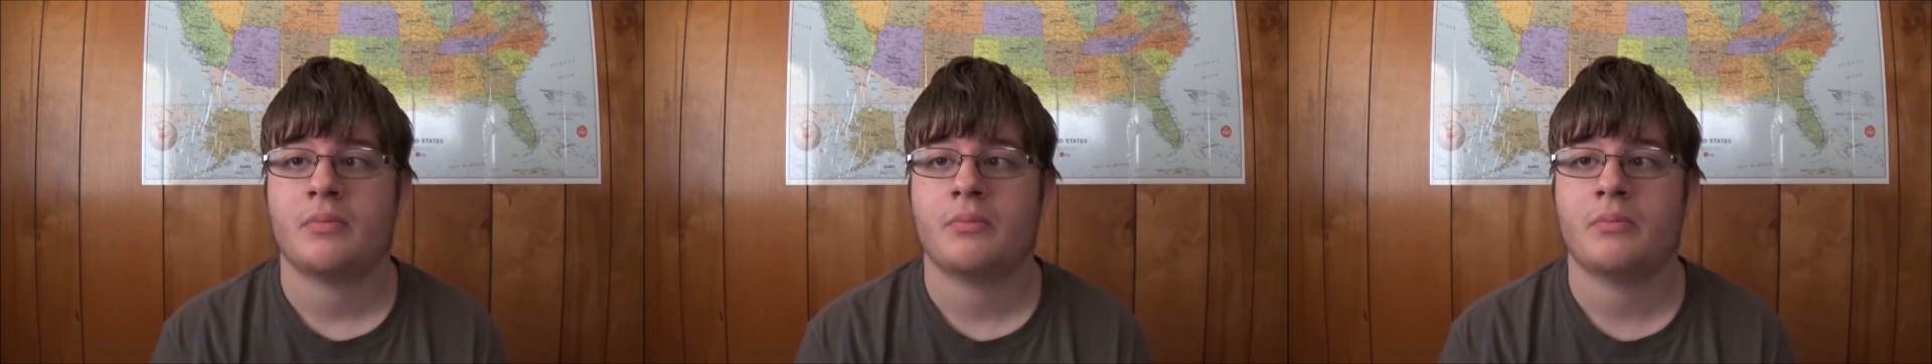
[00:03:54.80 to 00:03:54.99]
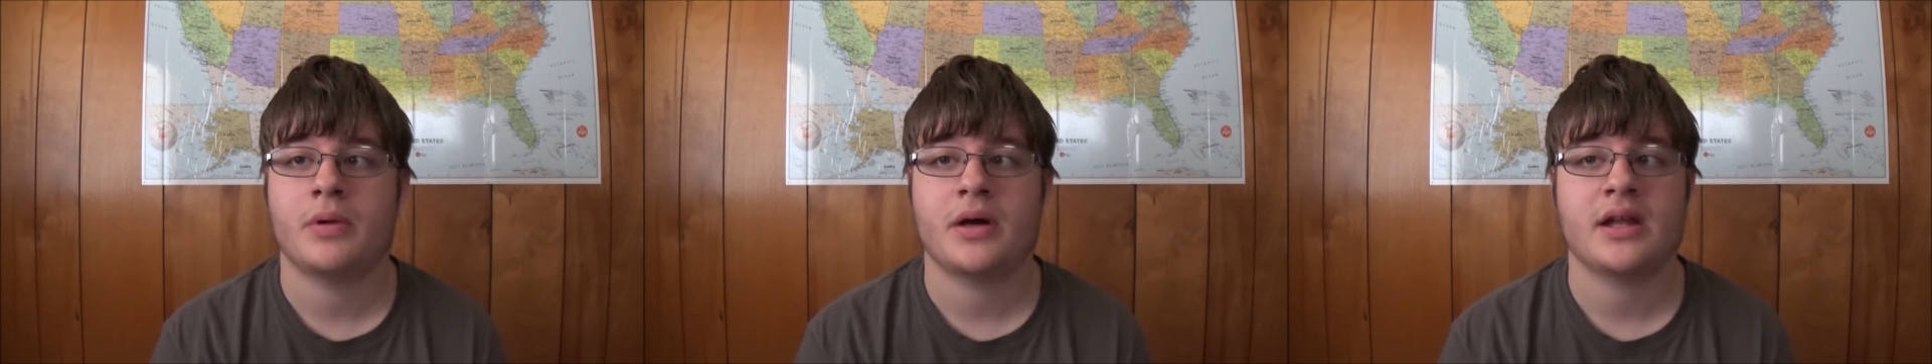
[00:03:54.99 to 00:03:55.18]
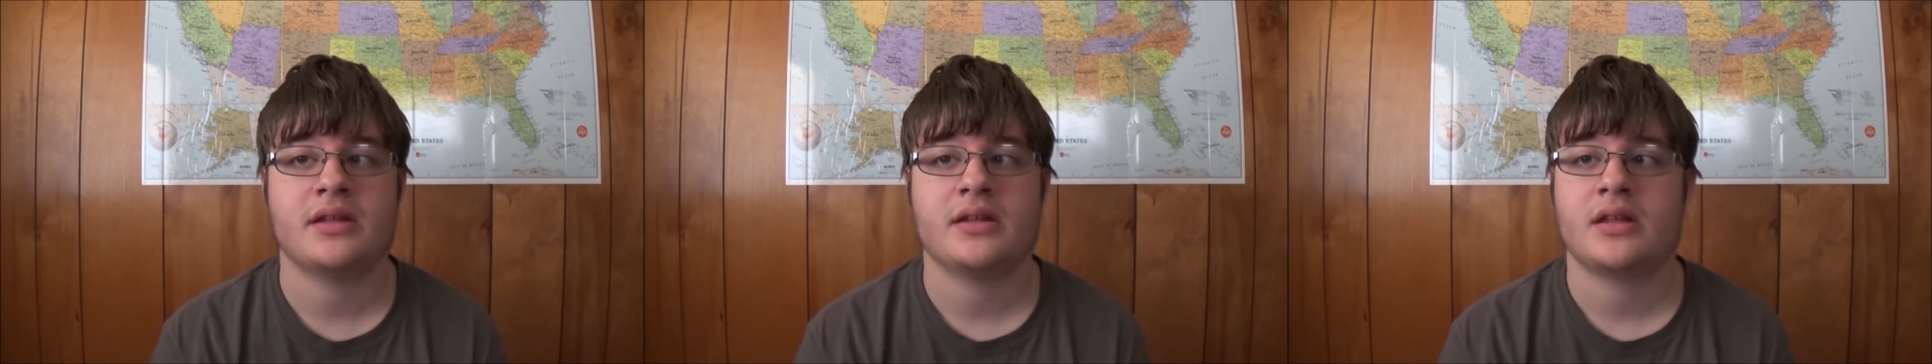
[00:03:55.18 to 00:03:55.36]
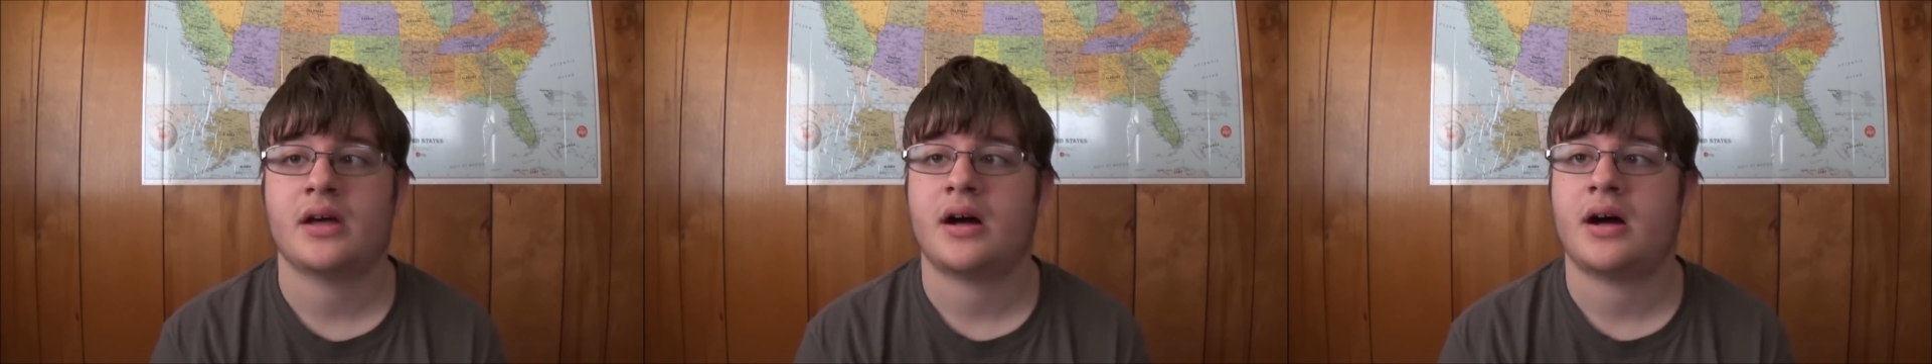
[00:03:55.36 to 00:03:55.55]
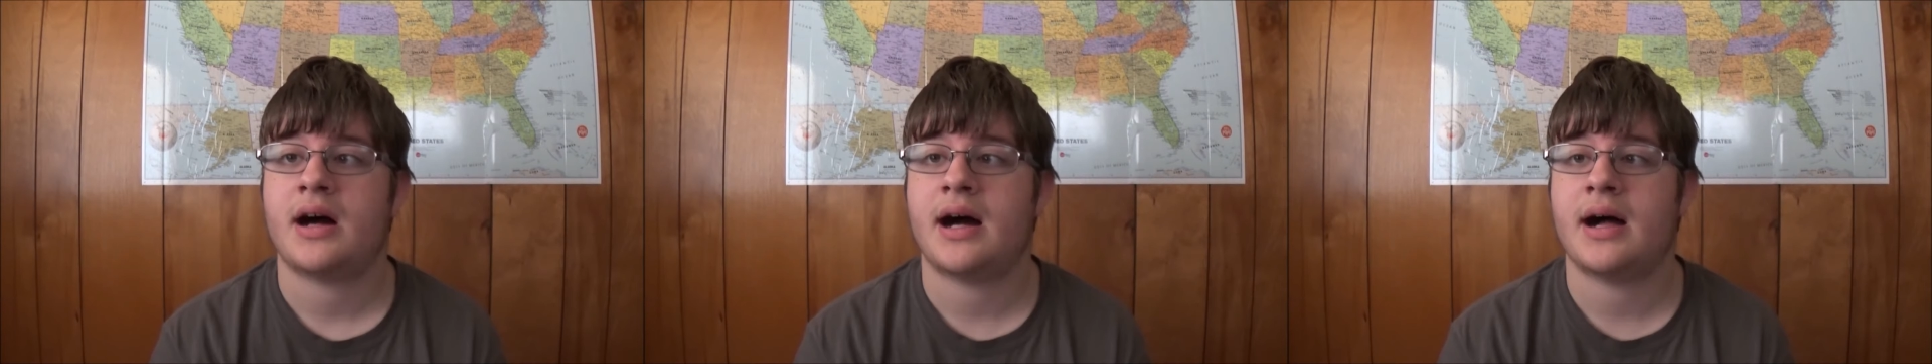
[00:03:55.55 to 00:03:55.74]
but
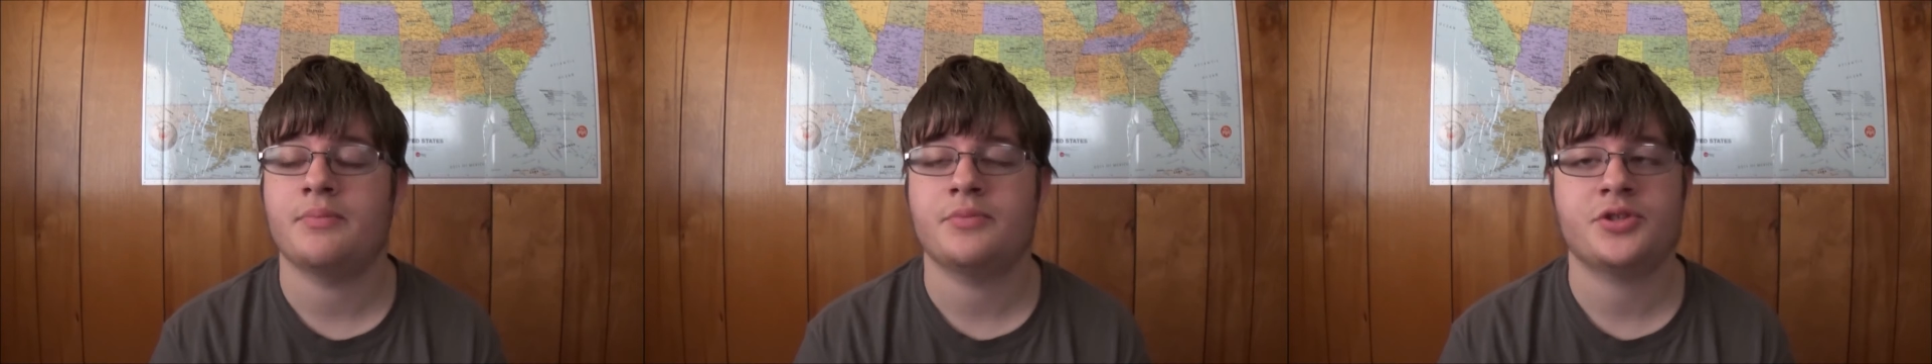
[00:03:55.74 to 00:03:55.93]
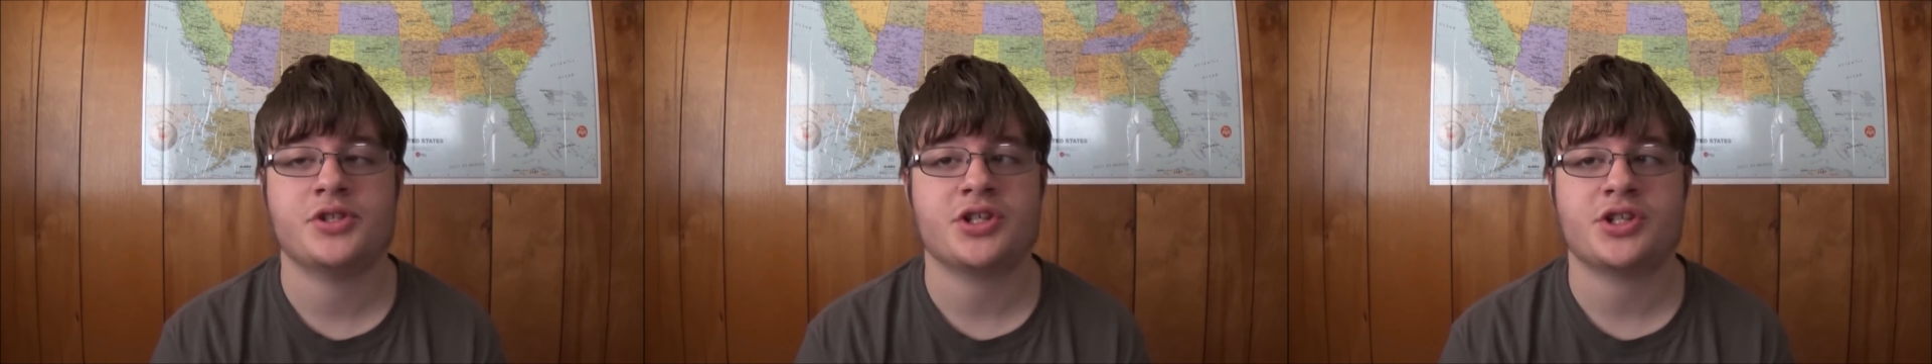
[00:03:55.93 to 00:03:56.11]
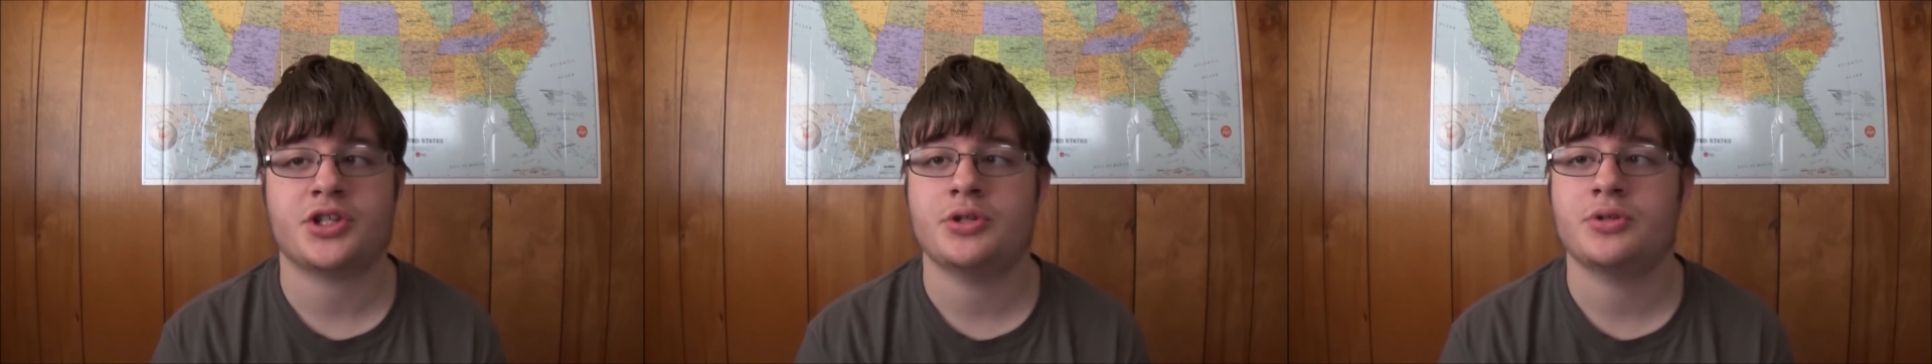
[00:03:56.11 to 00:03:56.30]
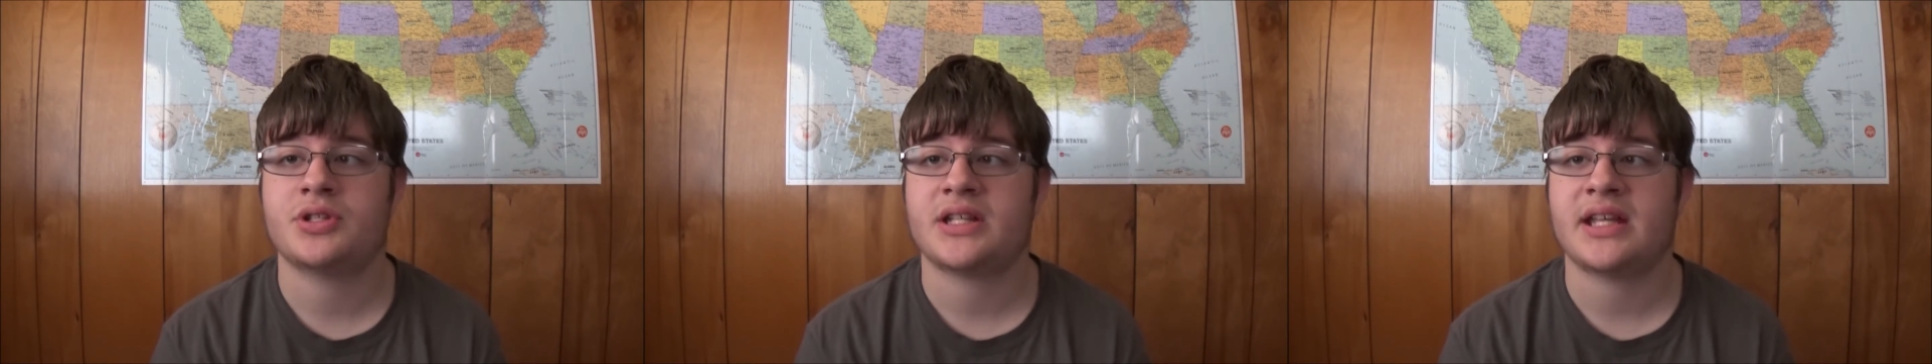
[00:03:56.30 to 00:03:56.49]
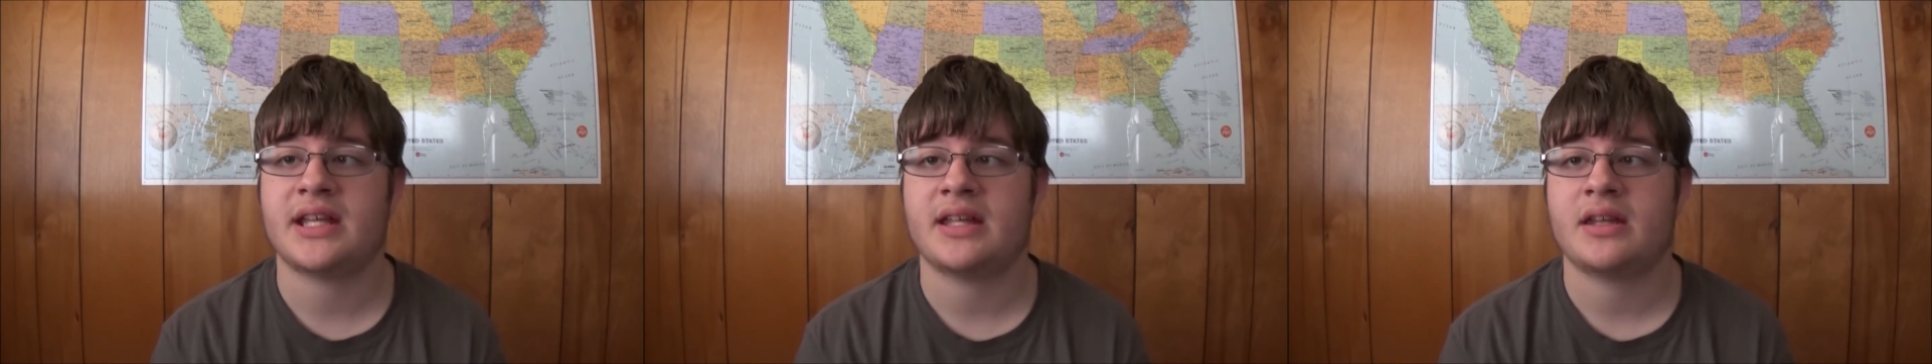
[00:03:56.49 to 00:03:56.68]
I'm just
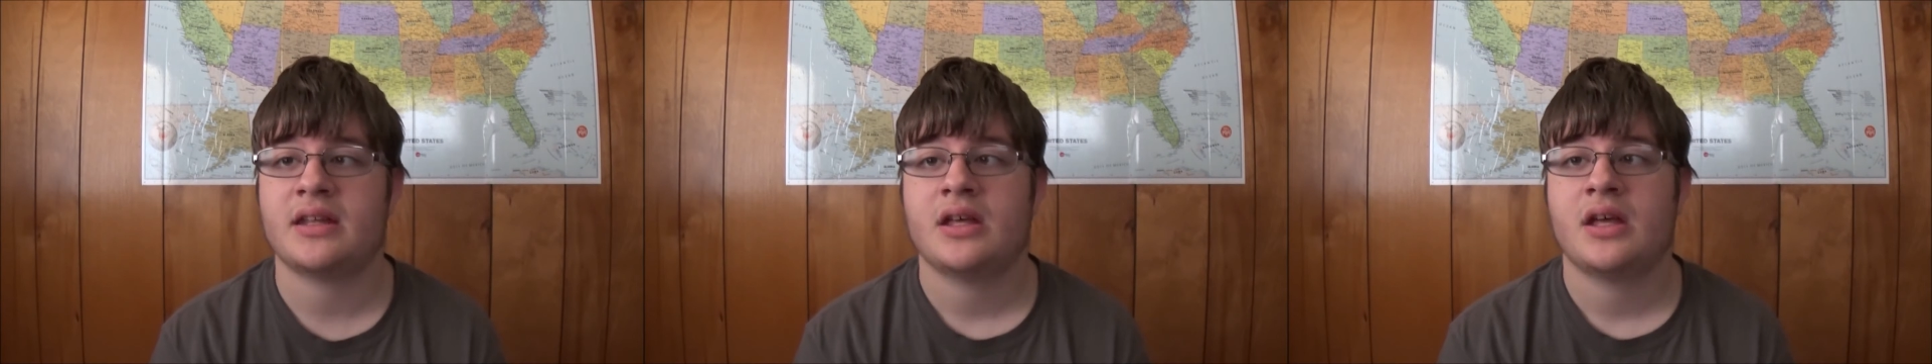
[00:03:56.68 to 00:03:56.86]
using it